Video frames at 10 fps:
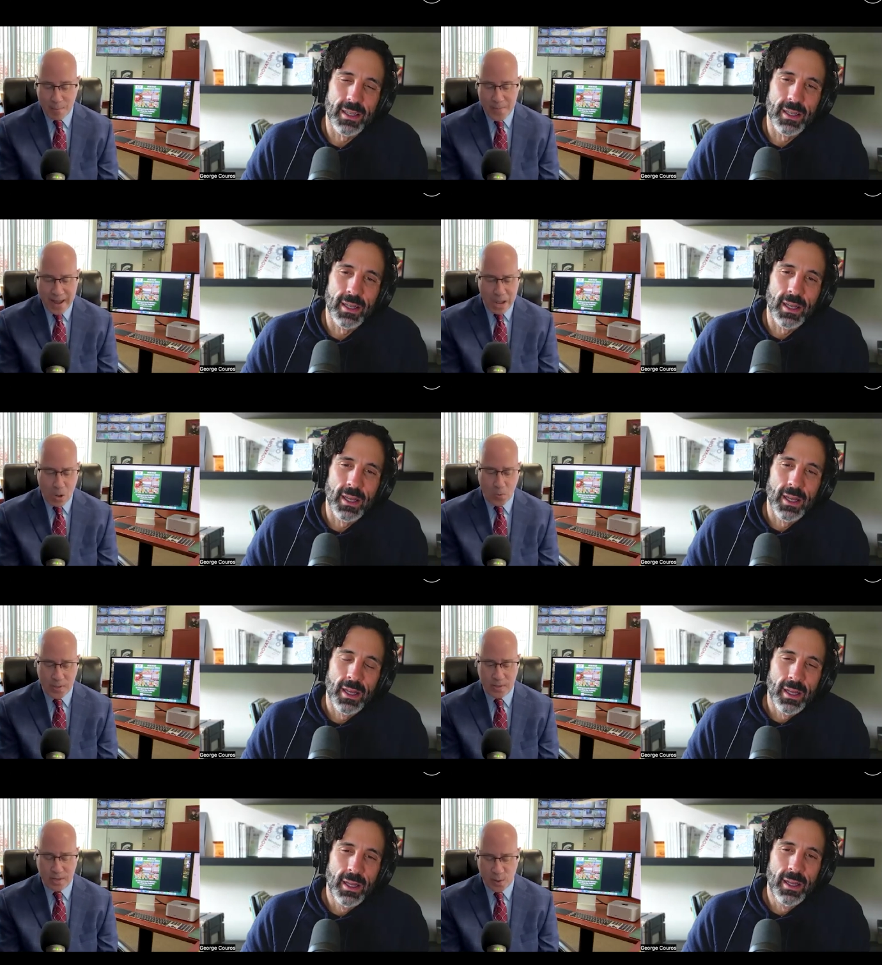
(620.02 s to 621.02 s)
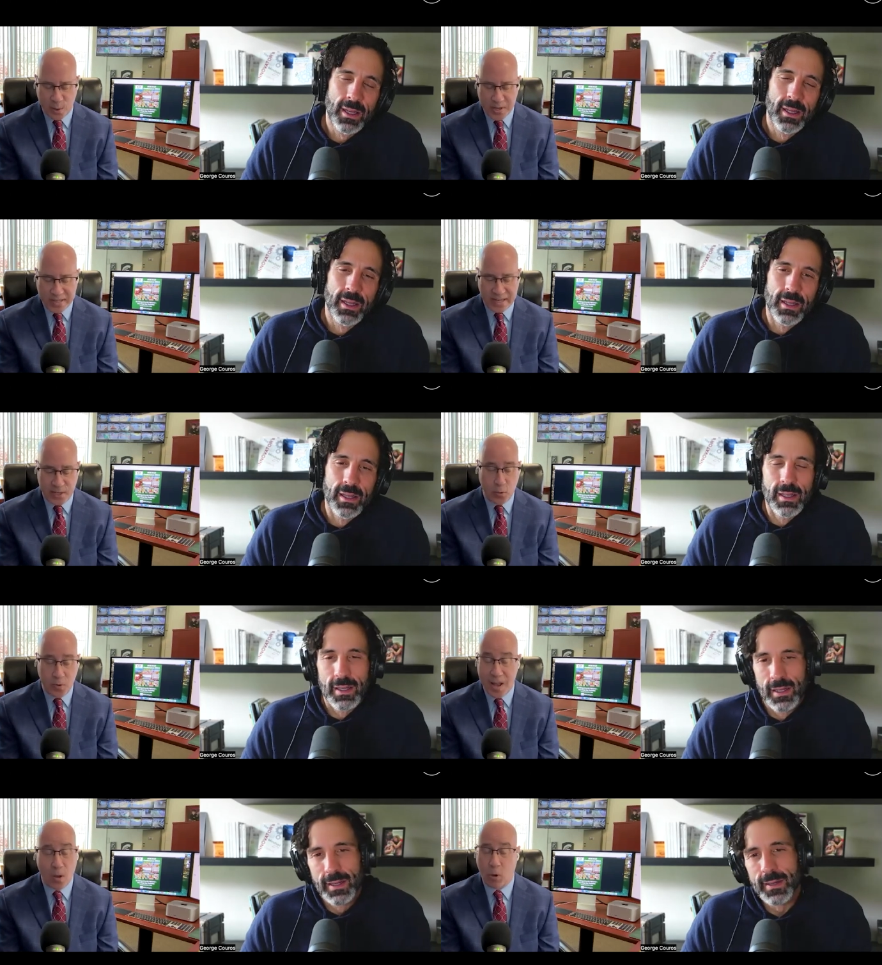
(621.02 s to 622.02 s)
Speaker 1: now, and, and the things I do
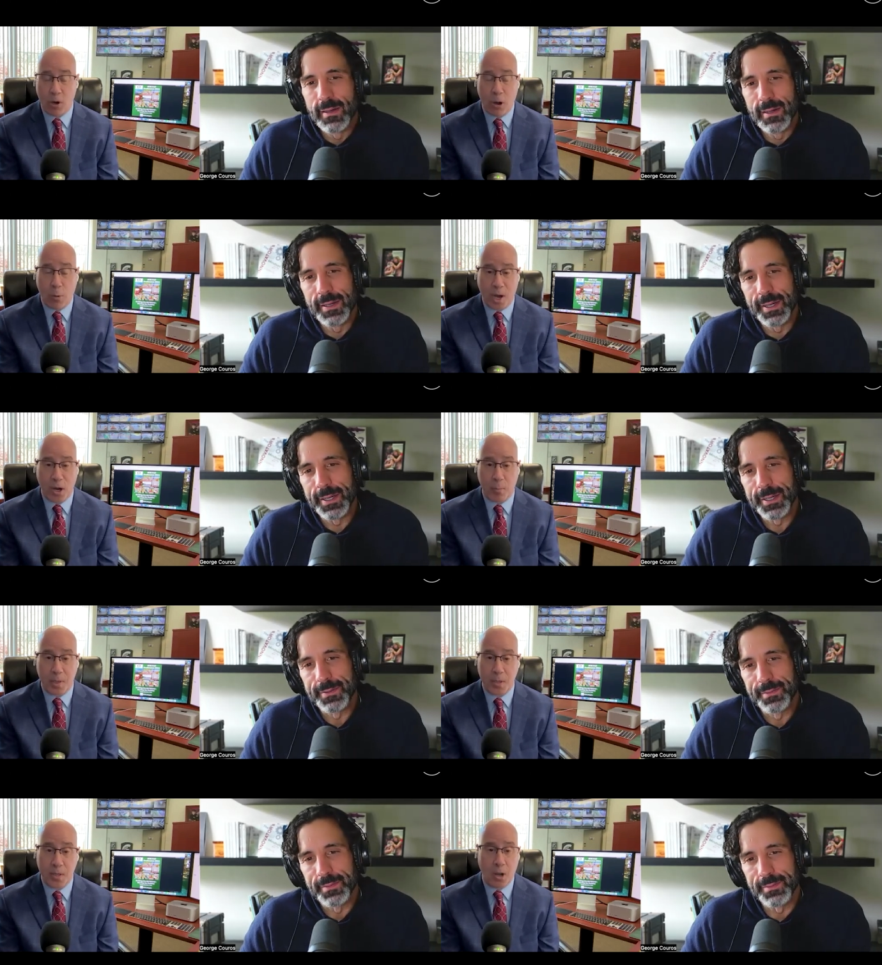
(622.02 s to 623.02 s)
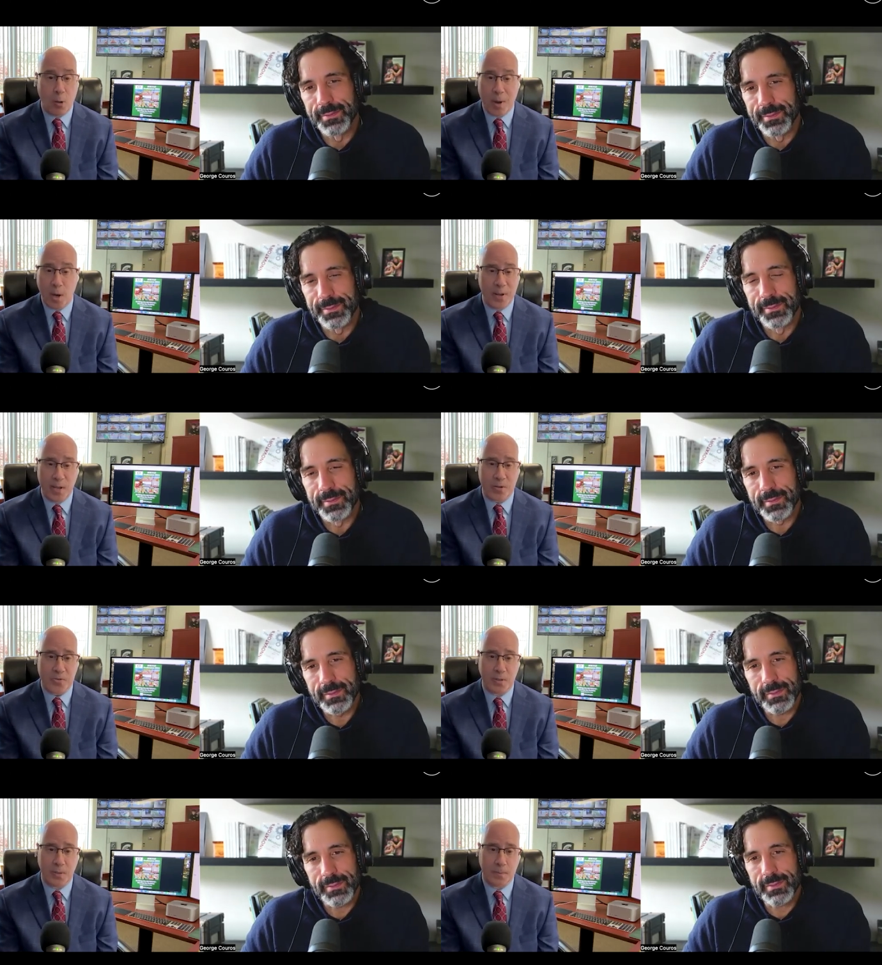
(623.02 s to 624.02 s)
now were all Barb, all Barb
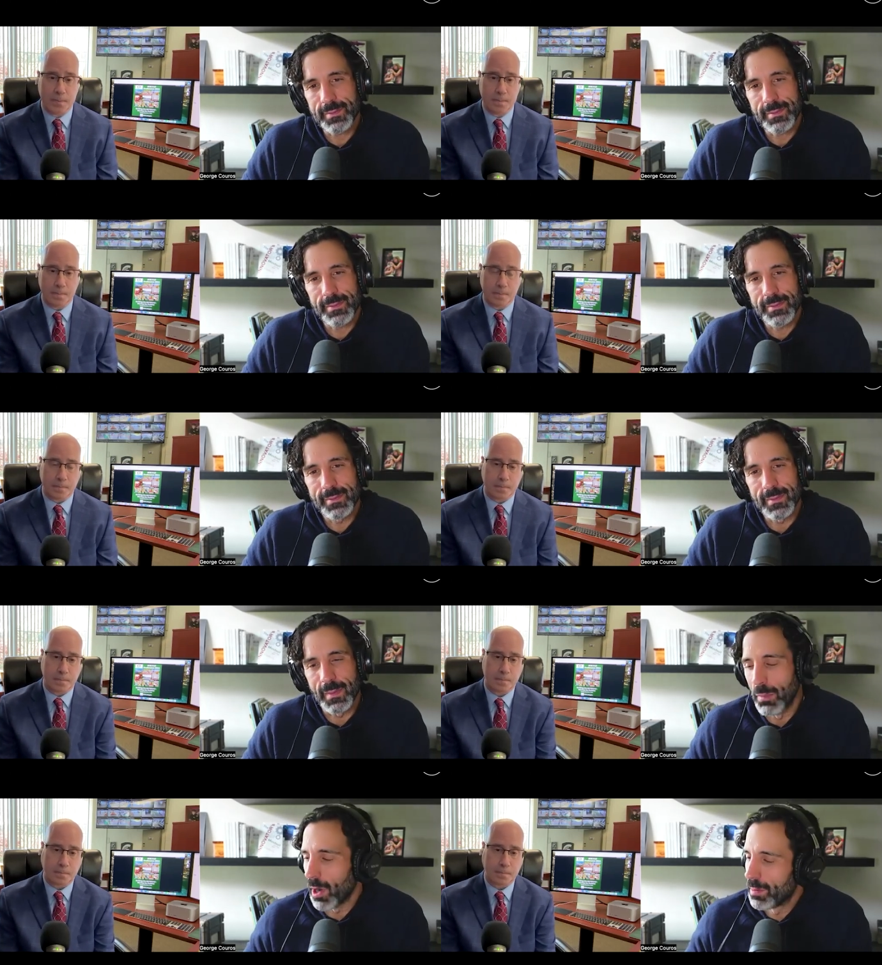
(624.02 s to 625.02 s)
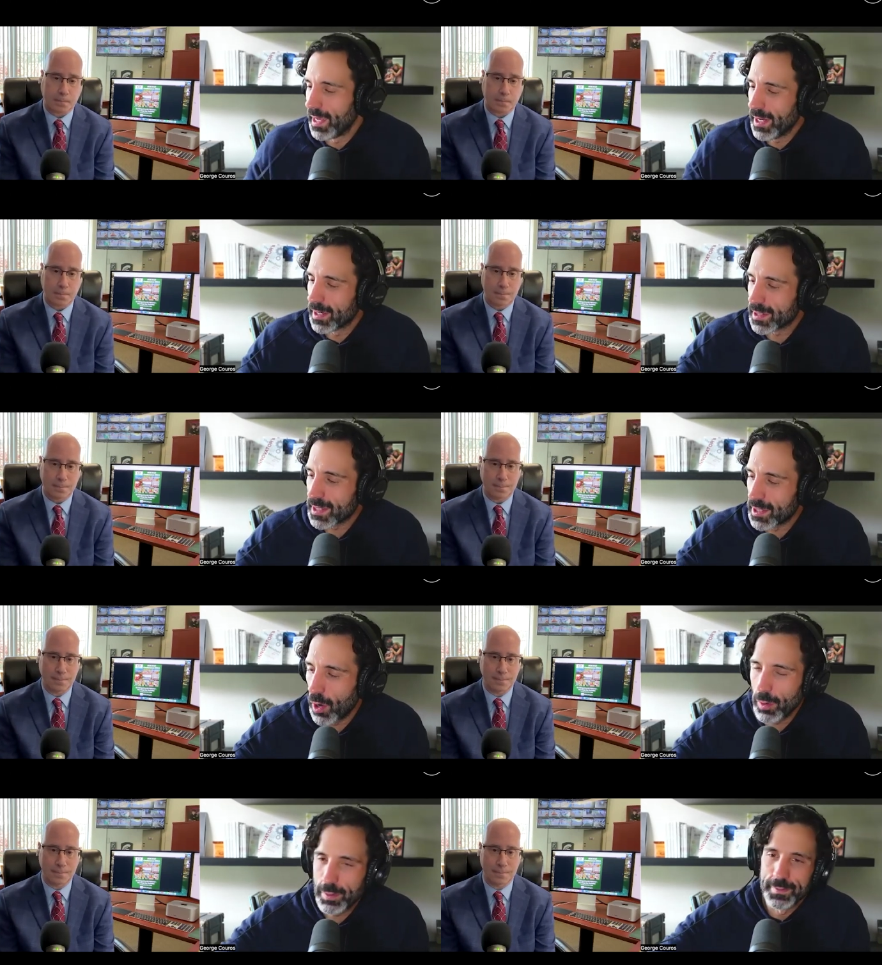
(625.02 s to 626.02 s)
Peters. Barb
Speaker 2: Peters, let's
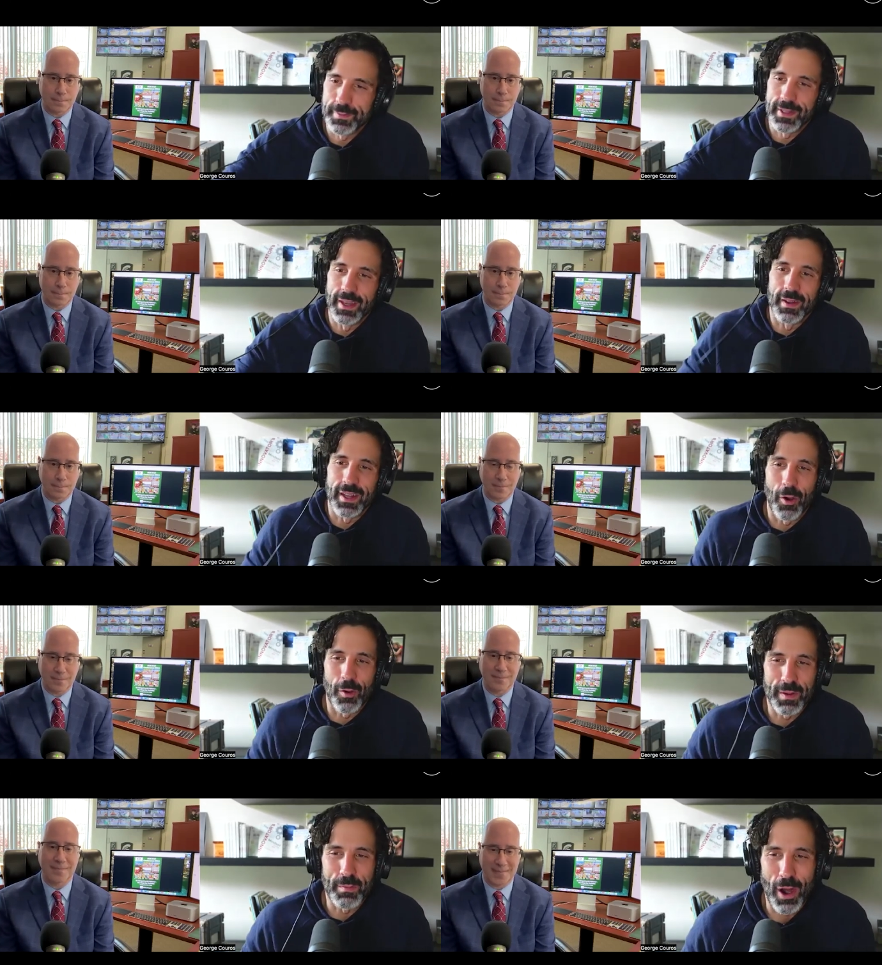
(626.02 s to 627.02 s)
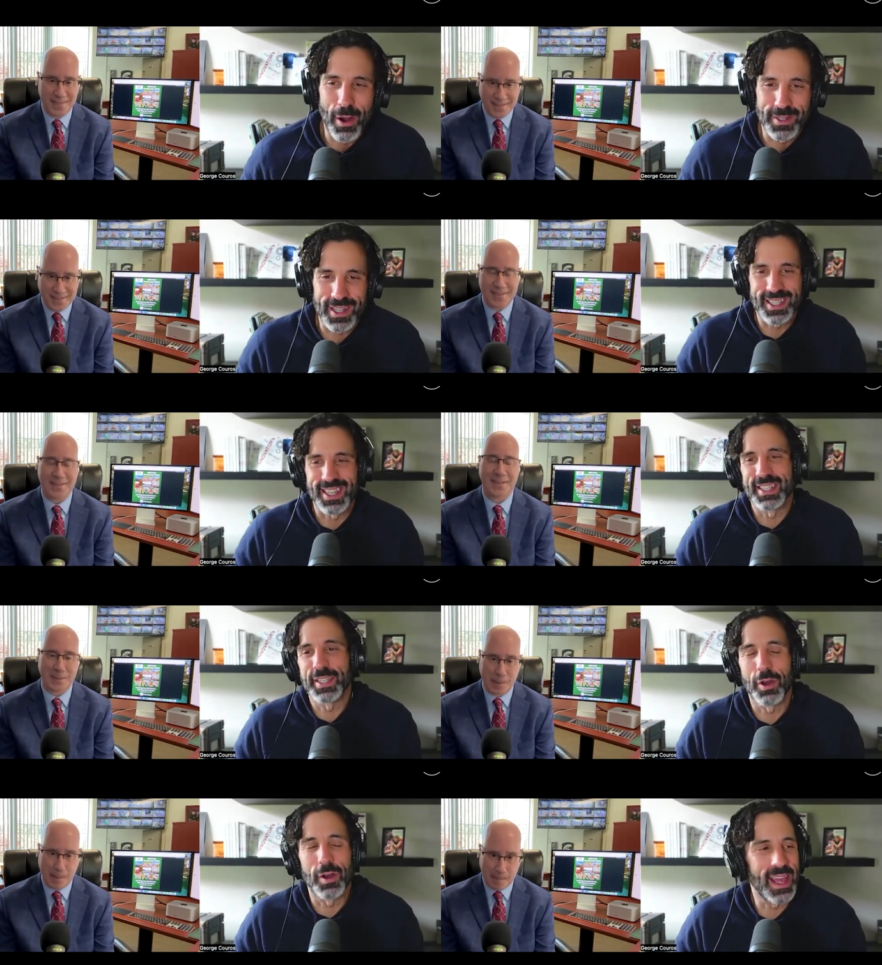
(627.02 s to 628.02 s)
go. Hopefully Barb's listening.
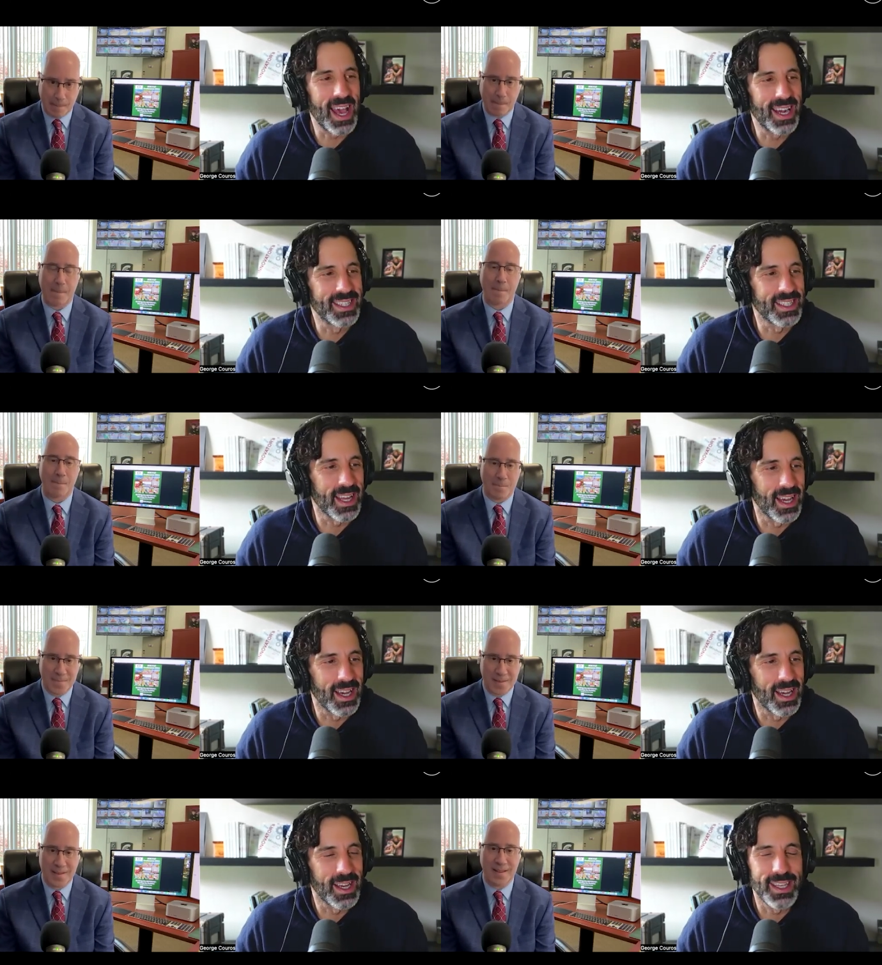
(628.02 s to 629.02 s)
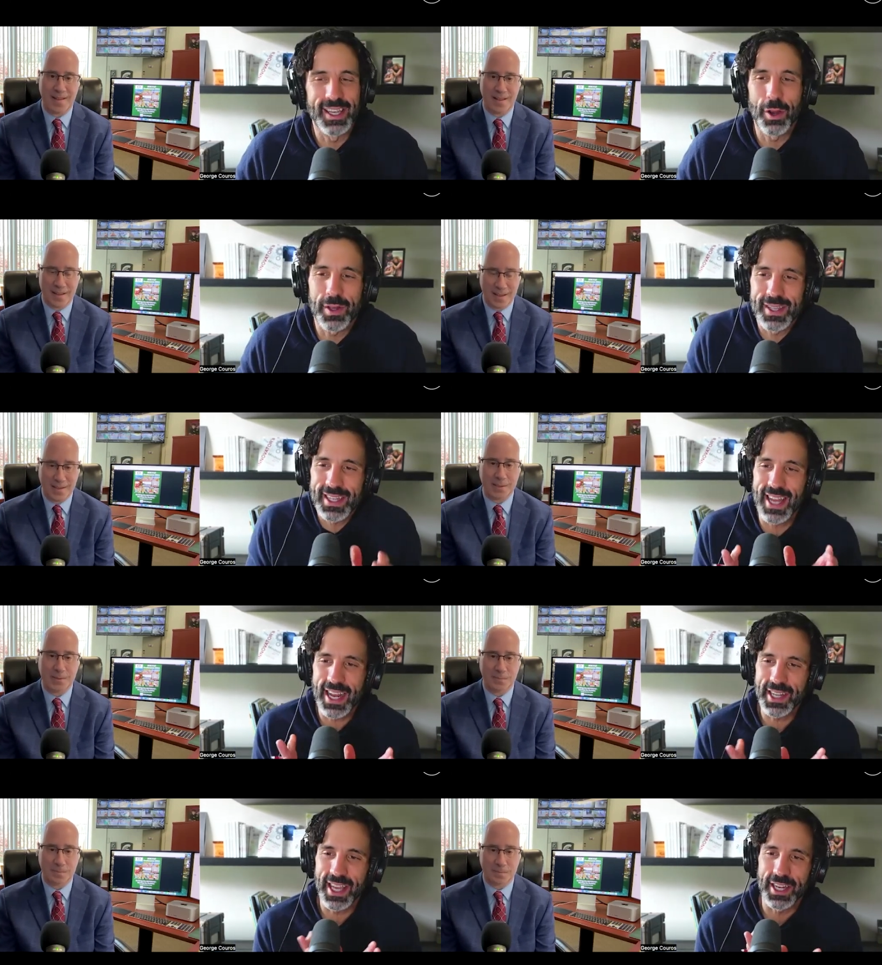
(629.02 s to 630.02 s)
So that is, uh, you know, that's
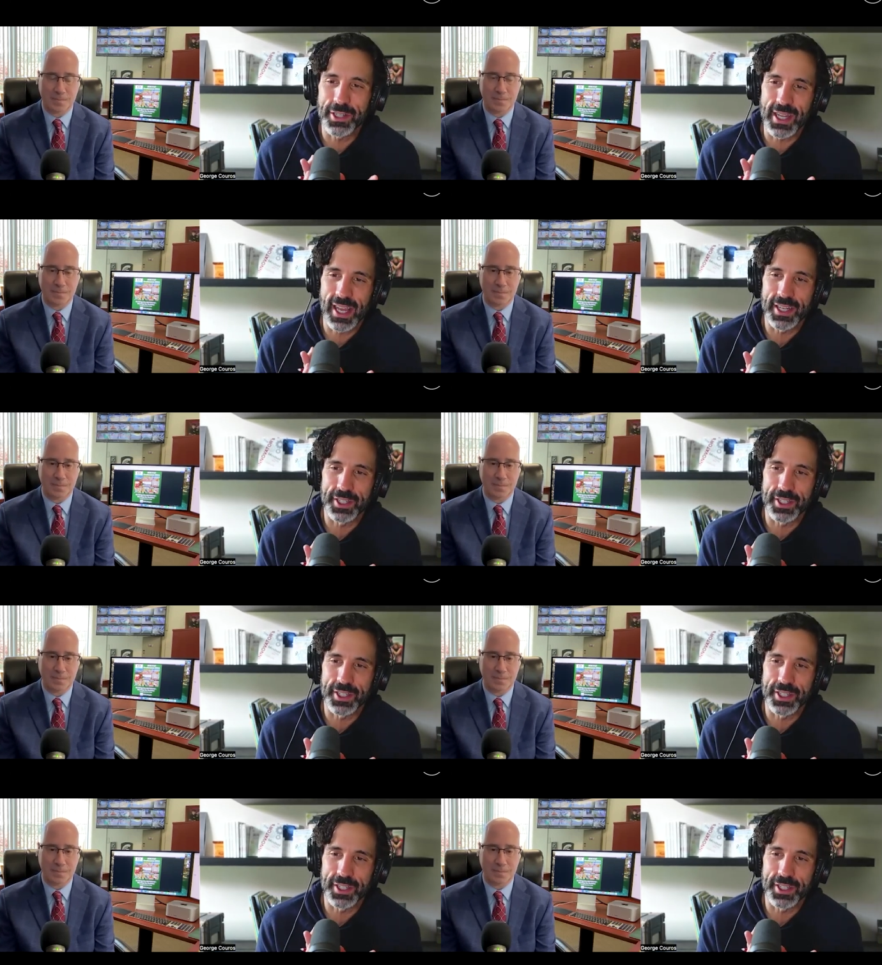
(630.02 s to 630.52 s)
actually interesting as